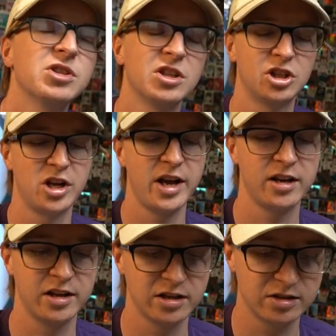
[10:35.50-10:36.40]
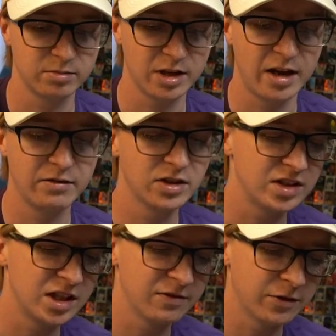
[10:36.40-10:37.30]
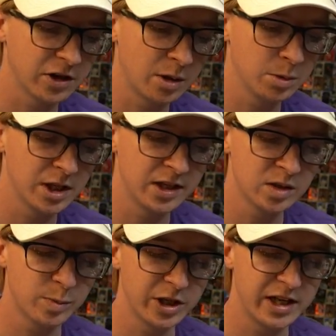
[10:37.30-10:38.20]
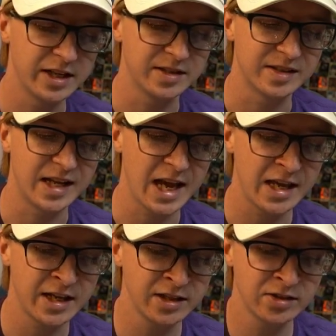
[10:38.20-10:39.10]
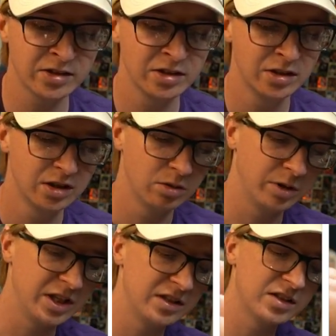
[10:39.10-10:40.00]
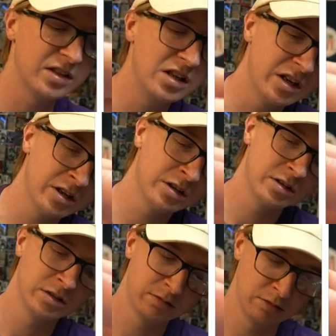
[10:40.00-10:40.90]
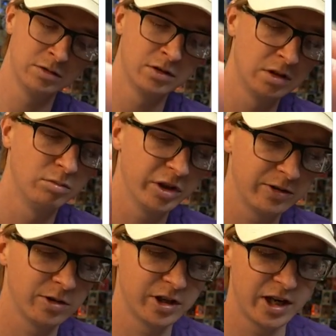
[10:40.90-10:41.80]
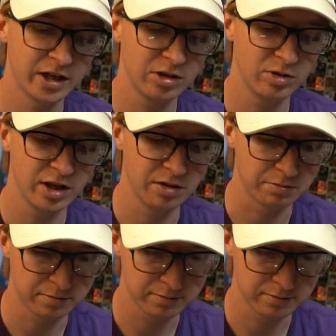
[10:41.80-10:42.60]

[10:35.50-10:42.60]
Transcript: in the chat again, sometimes I haven't seen it for a couple days, but it's days. When he's in here, play roller hockey with him.